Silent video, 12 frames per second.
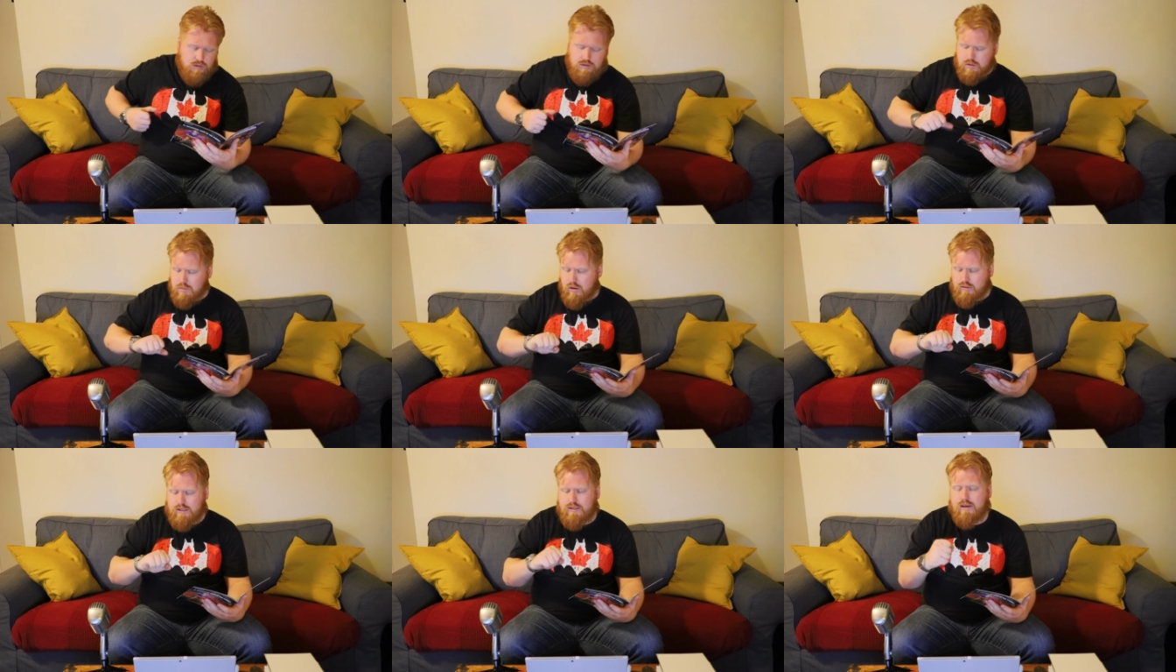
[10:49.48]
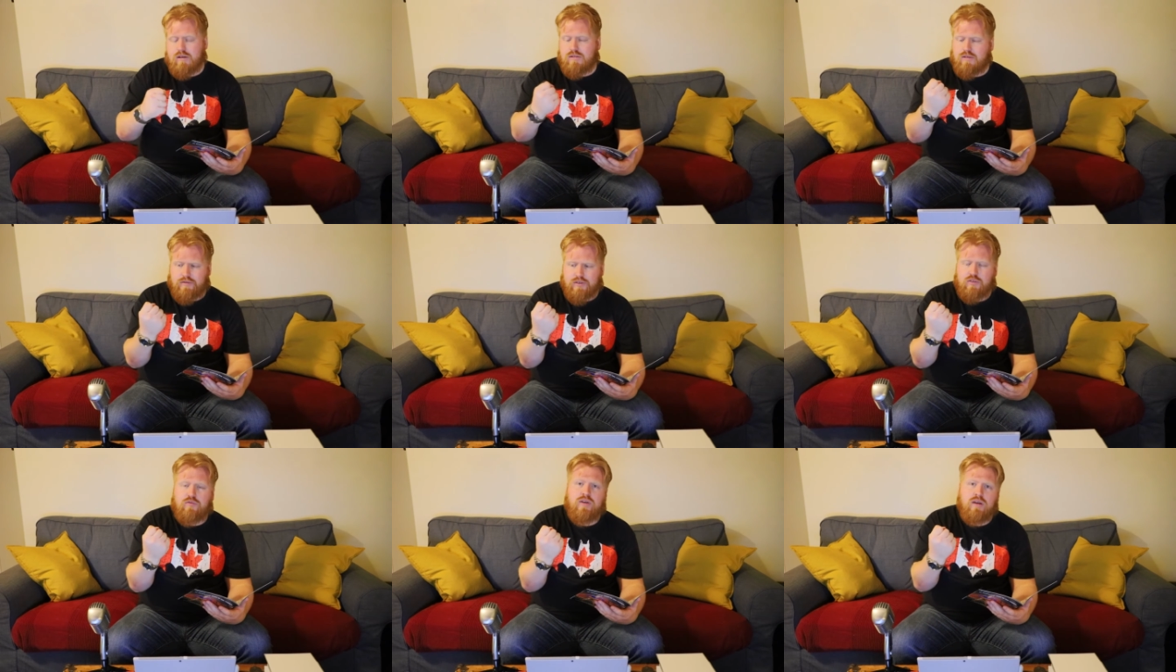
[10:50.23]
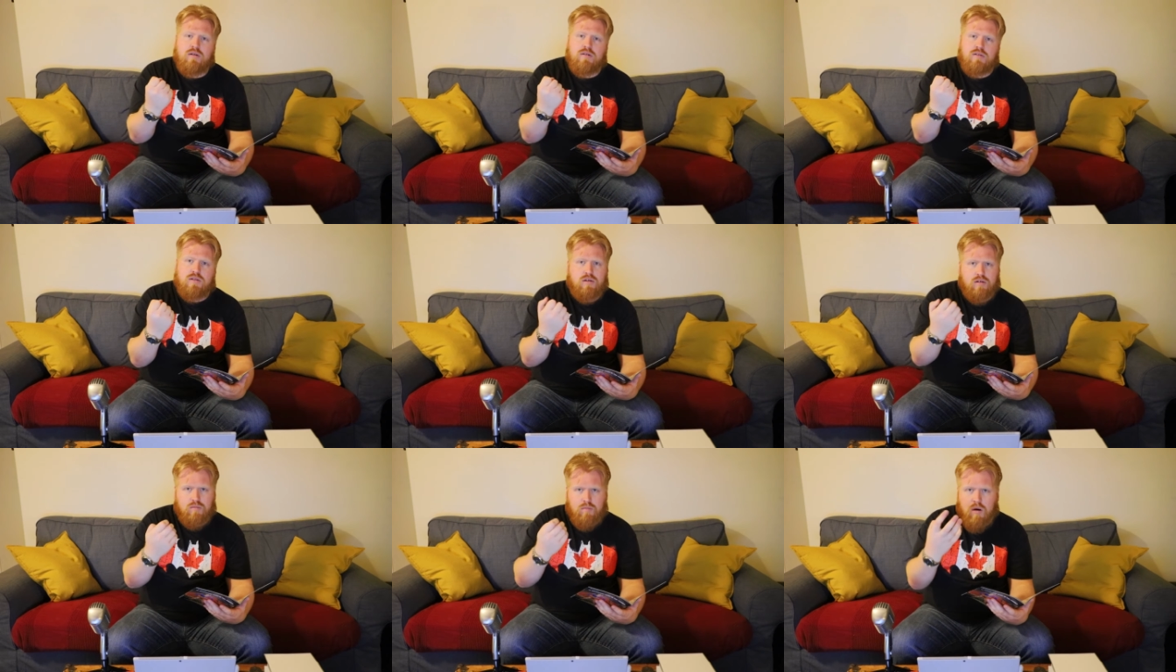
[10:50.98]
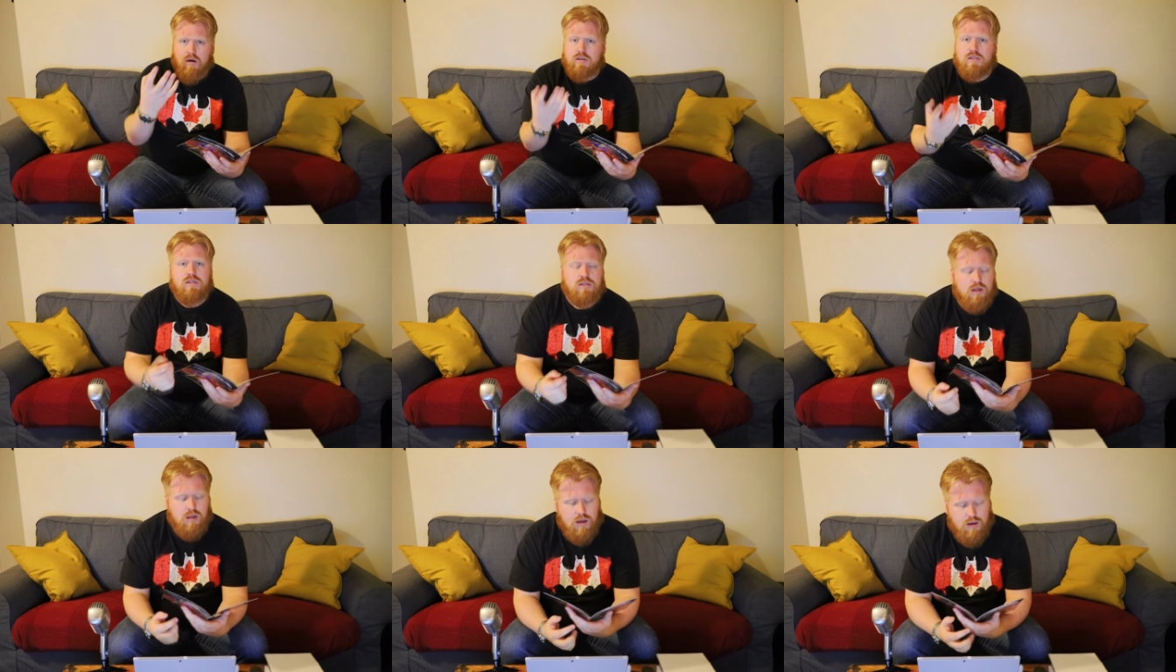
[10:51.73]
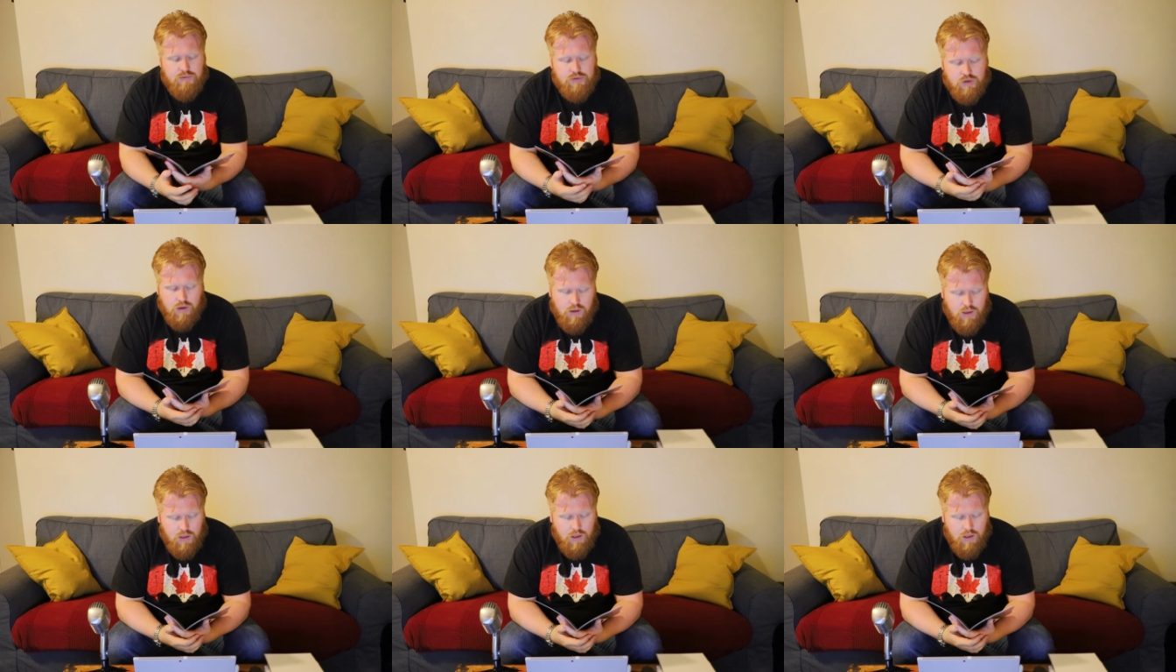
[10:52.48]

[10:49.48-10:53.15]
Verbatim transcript: The small details of his fingers, the marks in his gloves.